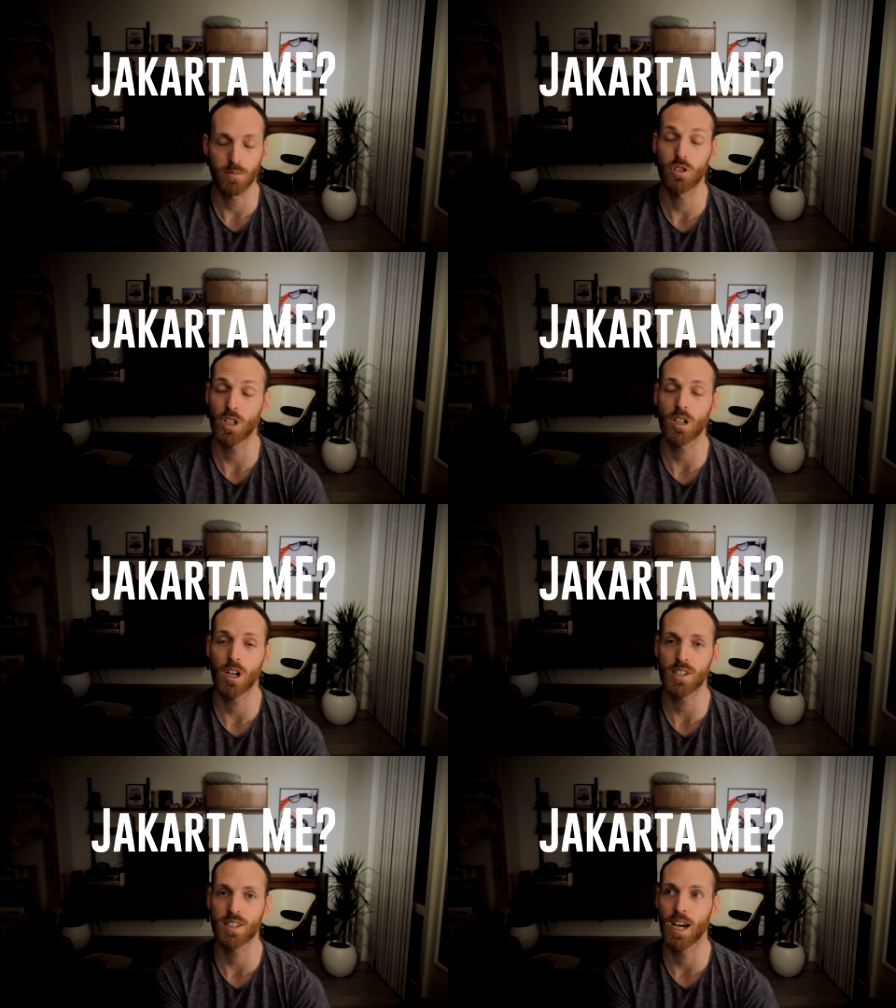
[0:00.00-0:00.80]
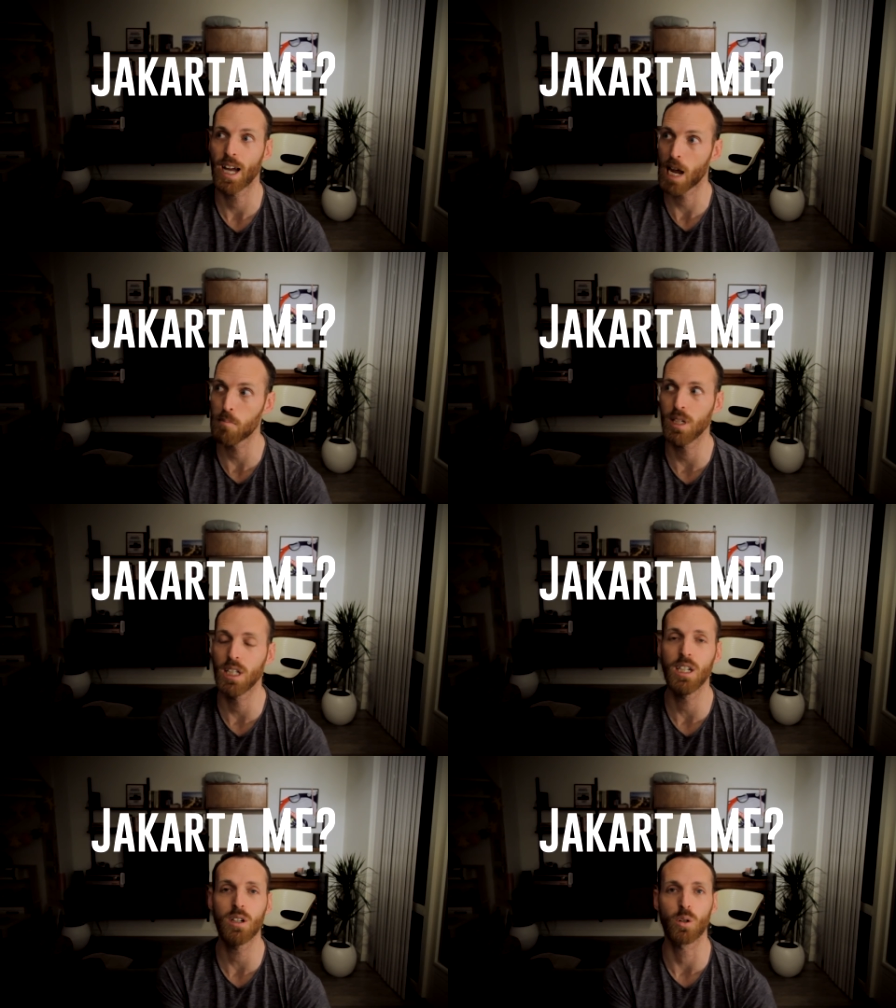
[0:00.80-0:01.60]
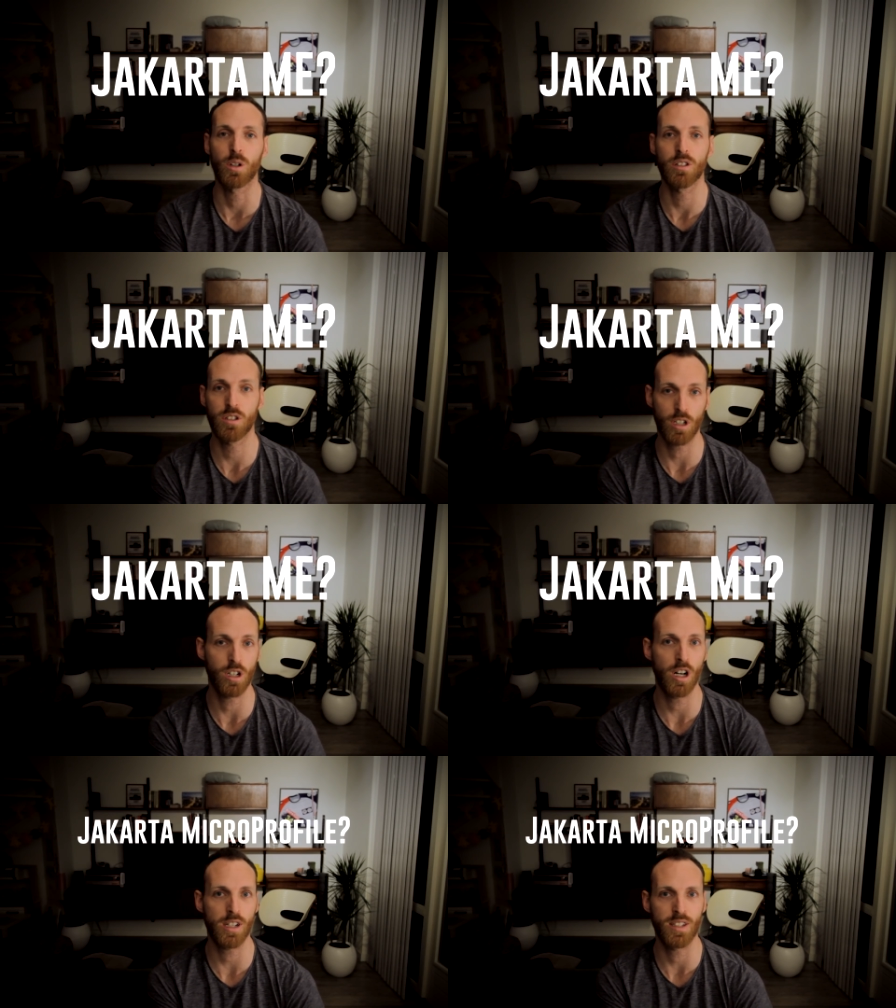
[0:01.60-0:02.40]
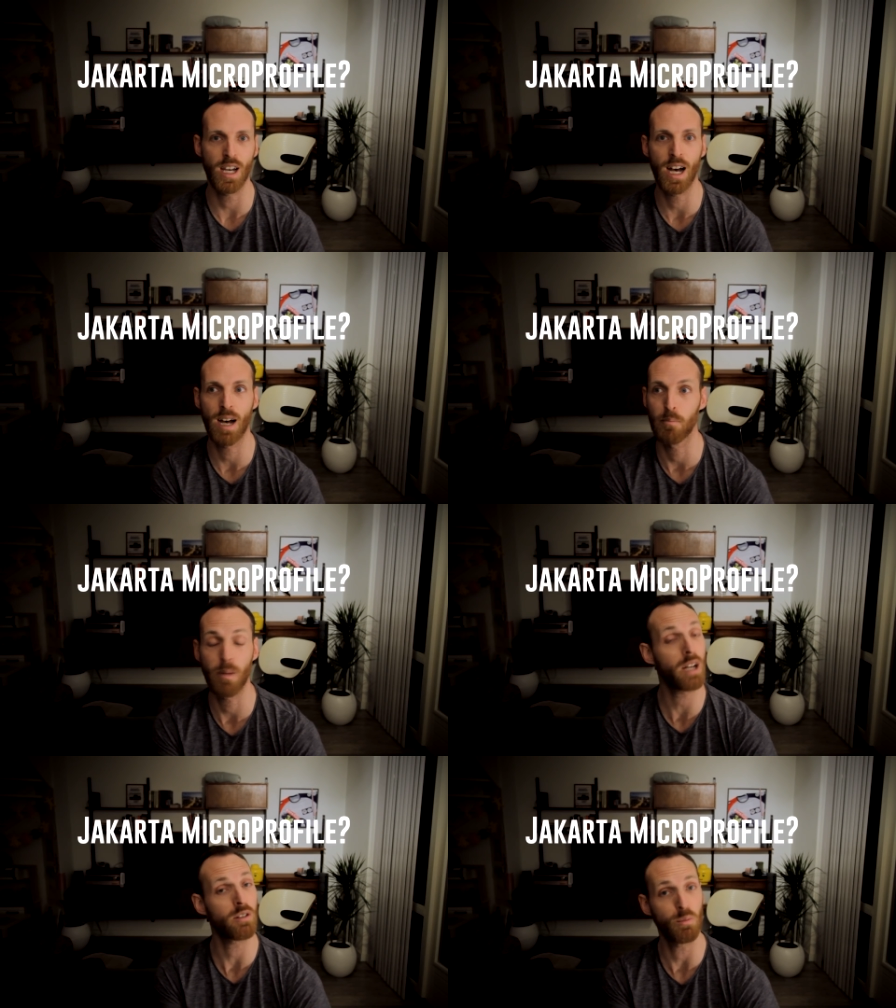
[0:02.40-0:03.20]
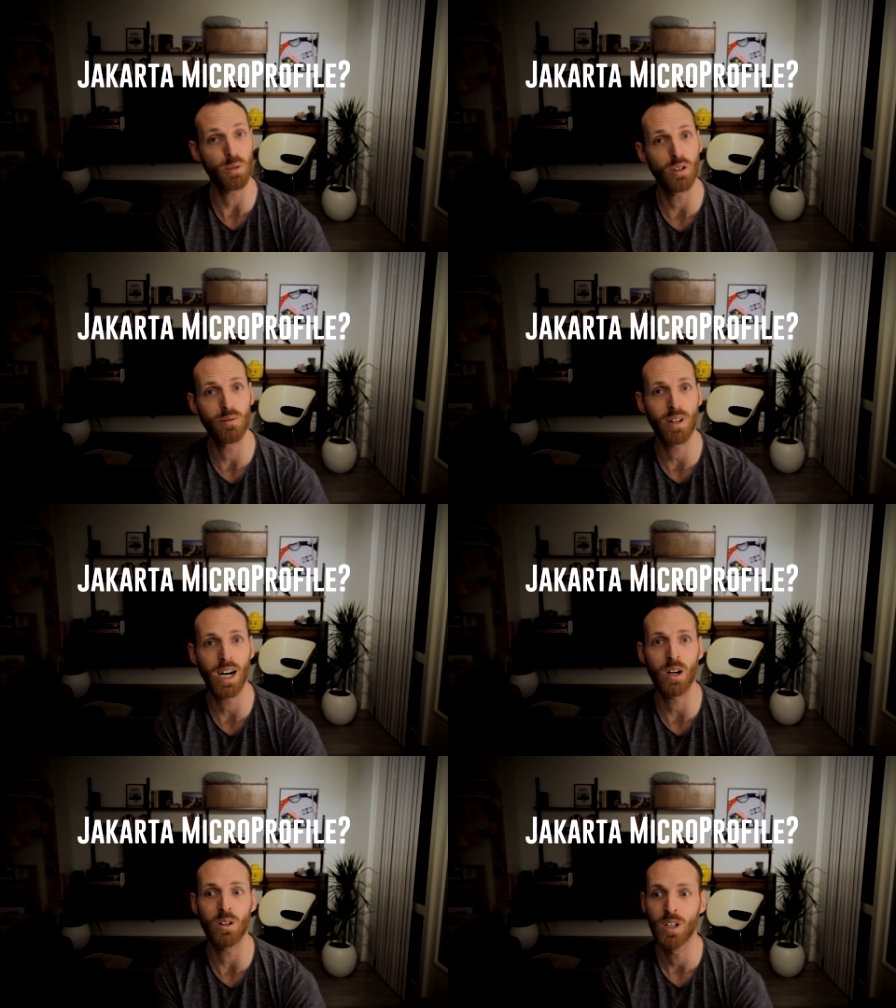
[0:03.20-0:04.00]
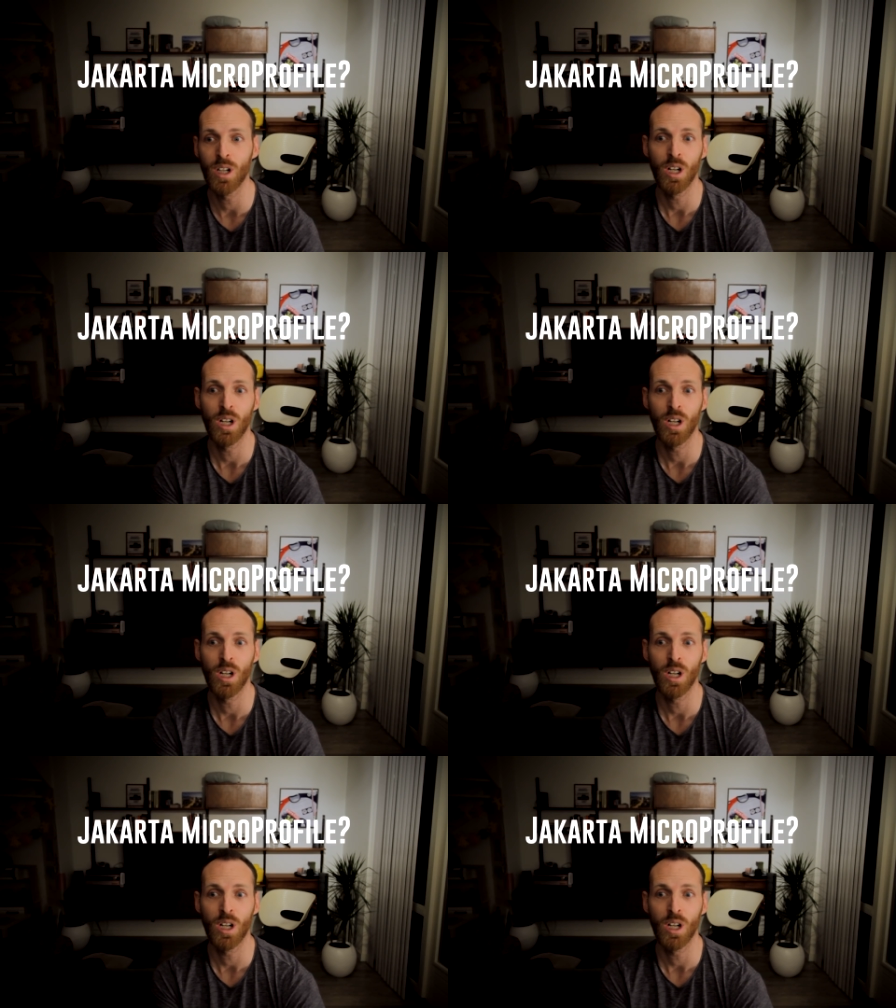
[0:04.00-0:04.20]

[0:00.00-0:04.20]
Jakarta ME or Jakarta MicroProfile,